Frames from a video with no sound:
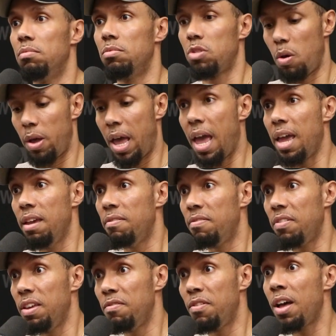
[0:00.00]
So hay
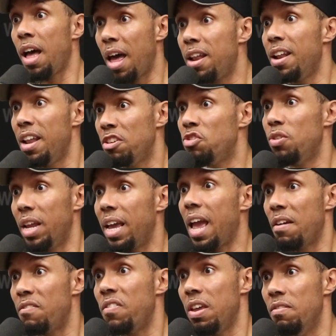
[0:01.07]
fever, I'd literally
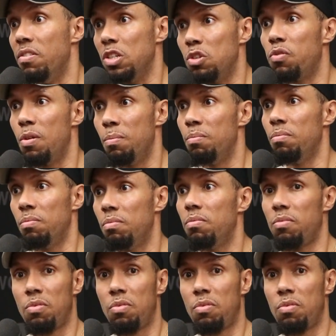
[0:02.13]
get fevers from